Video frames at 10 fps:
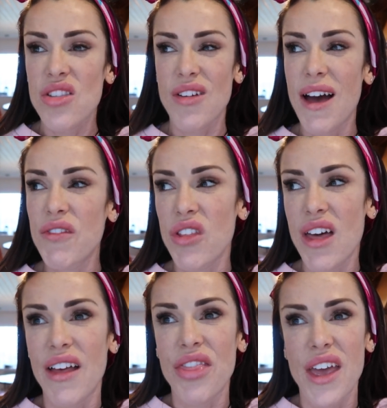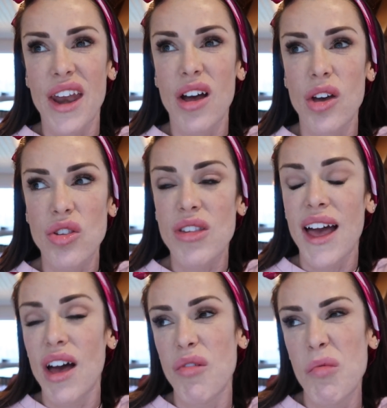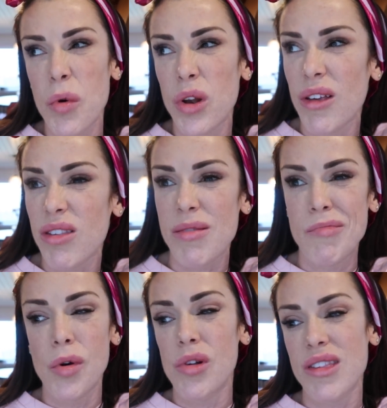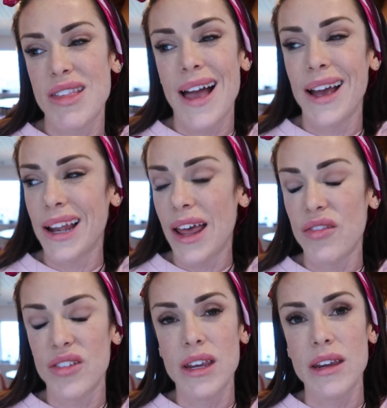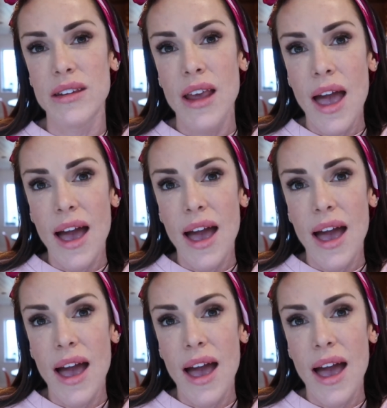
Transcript: So after that, then I just have one small snack left to eat,